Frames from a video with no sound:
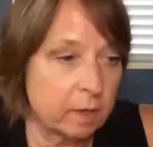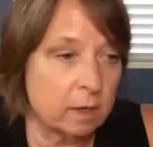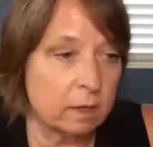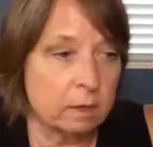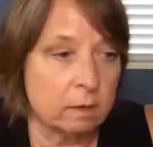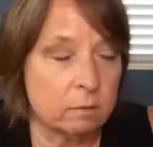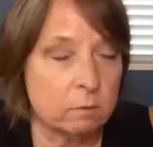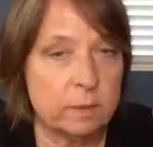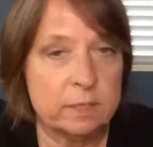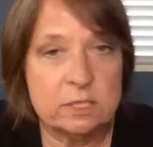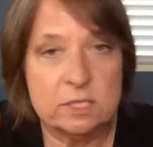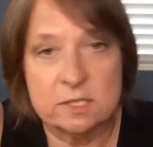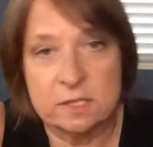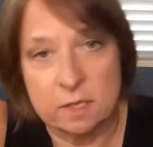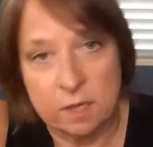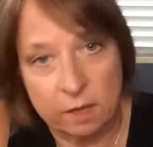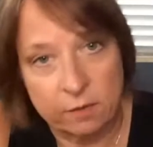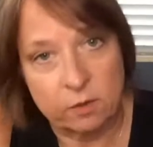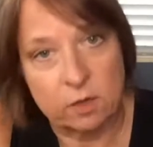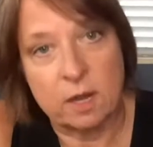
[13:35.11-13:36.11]
which is
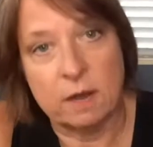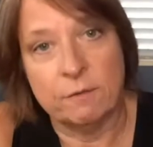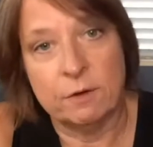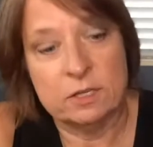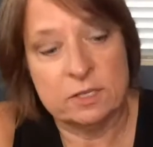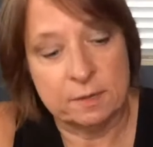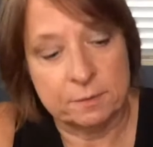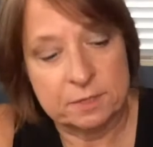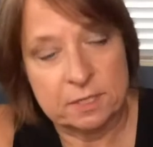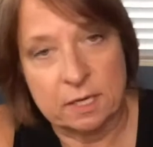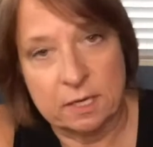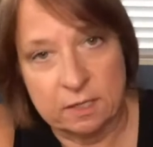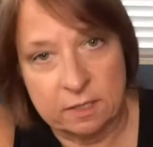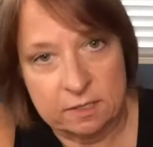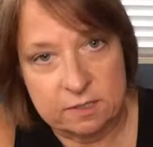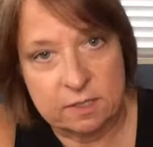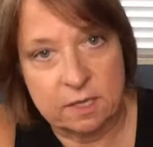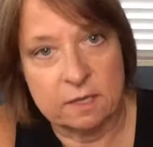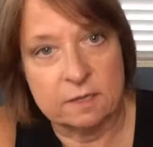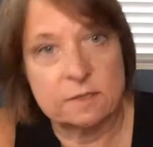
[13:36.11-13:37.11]
another coverage I was going to
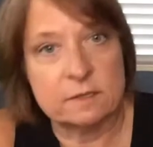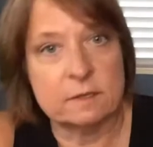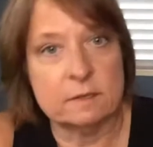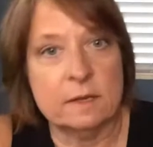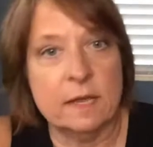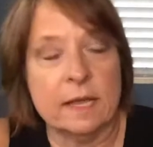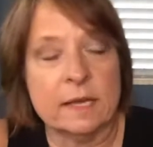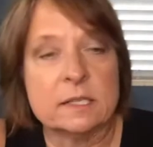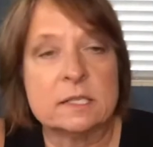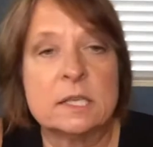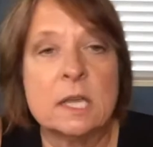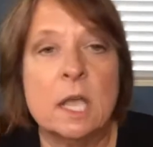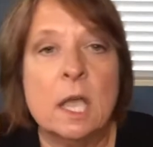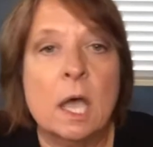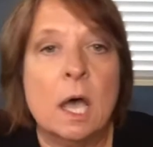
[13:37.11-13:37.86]
discuss next,